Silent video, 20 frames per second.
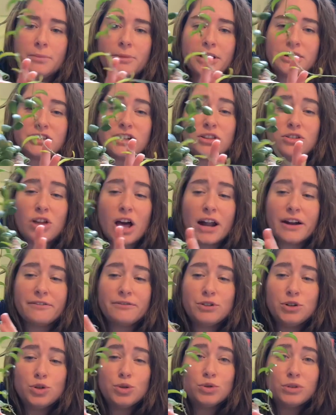there's a lot of
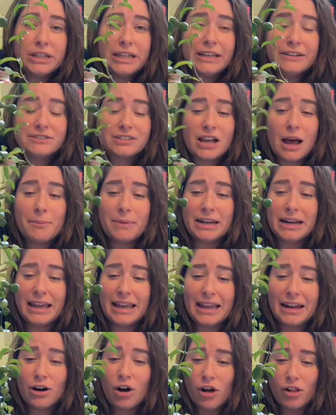new leaves coming
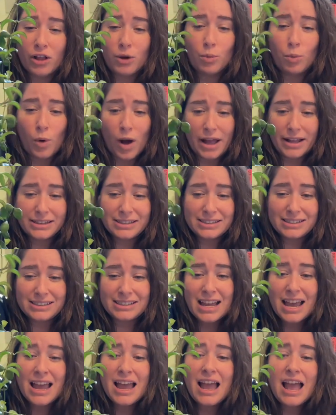in all at once,
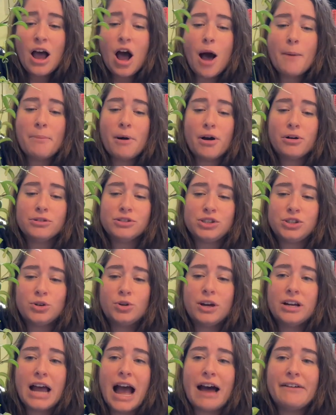opposed to
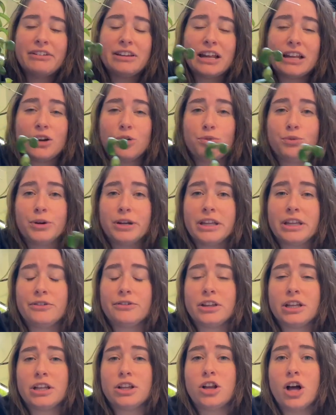it having like a really,
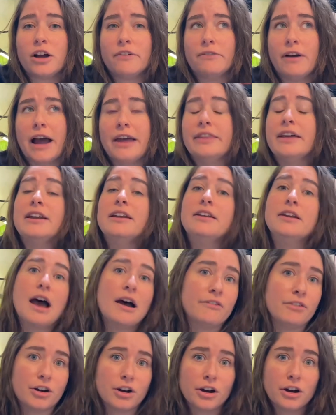really long vine that
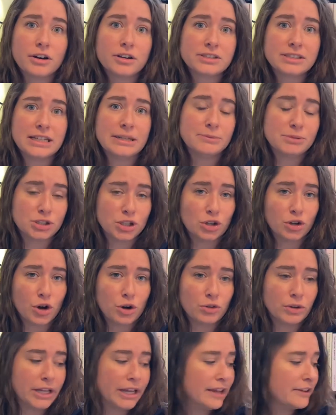never seems to grow
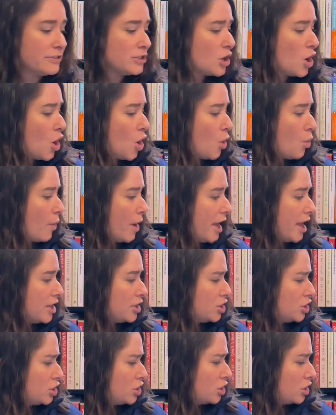leaves,
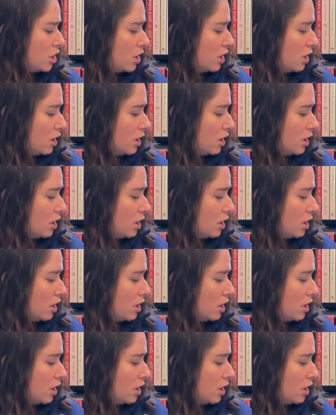which